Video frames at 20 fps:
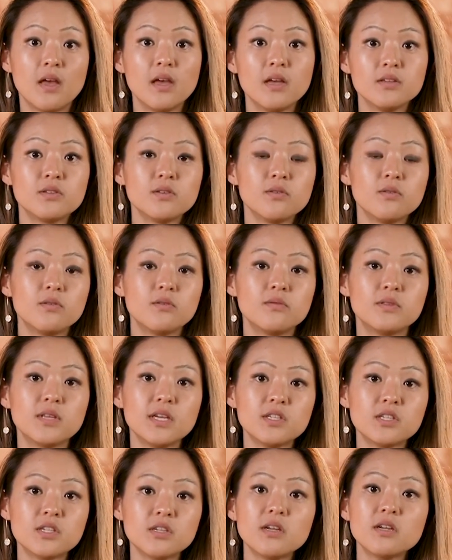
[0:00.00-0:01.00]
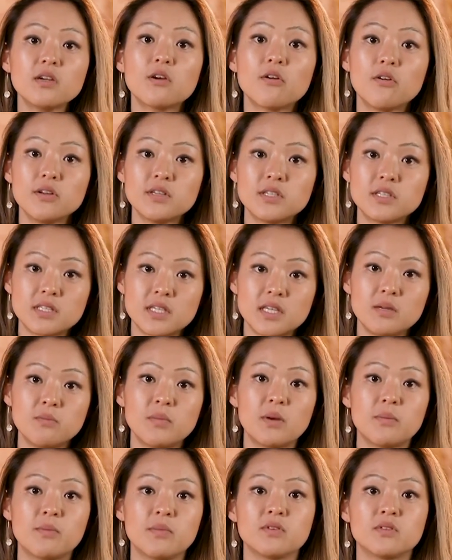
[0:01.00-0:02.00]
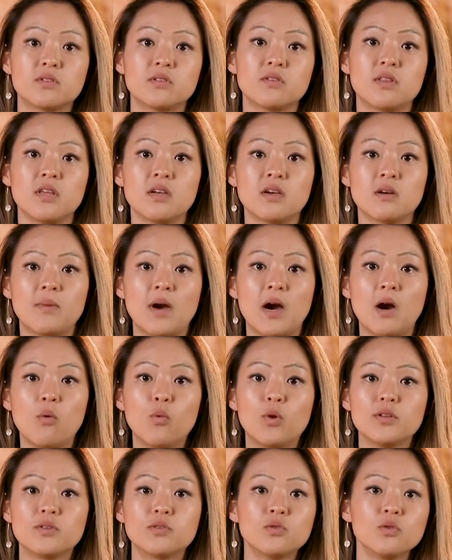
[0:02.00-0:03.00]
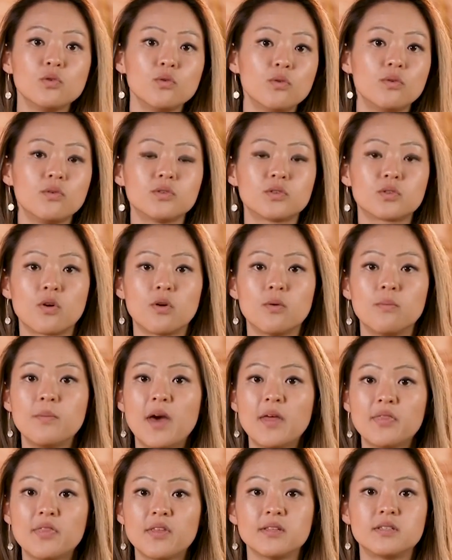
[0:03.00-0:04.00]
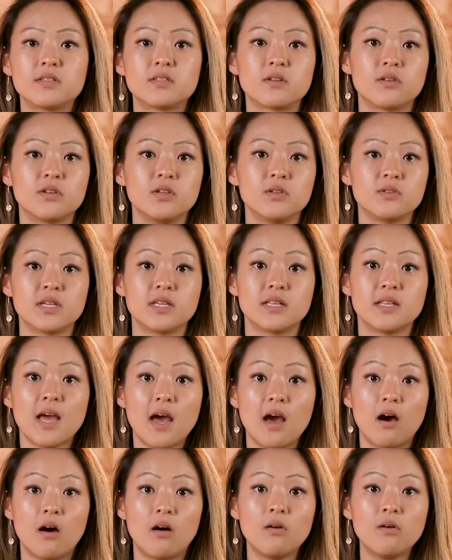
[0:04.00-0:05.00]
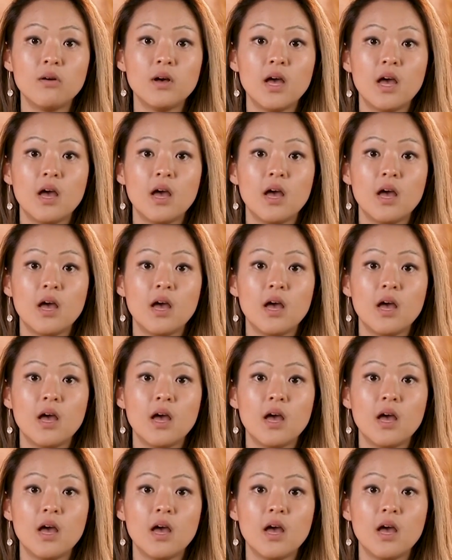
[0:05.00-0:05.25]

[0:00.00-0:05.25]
So they should encourage team members to think about what tools or methods they're using now,